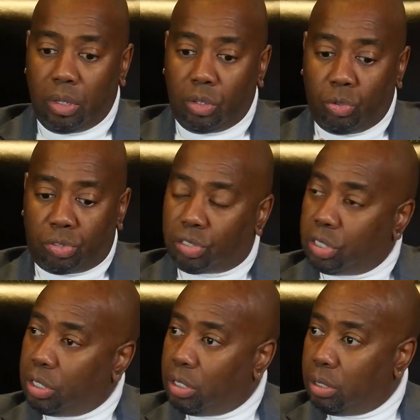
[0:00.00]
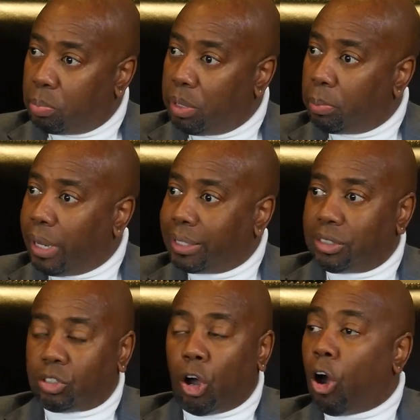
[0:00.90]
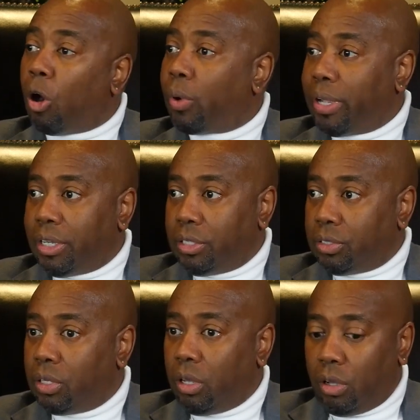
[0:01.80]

You see people like this always,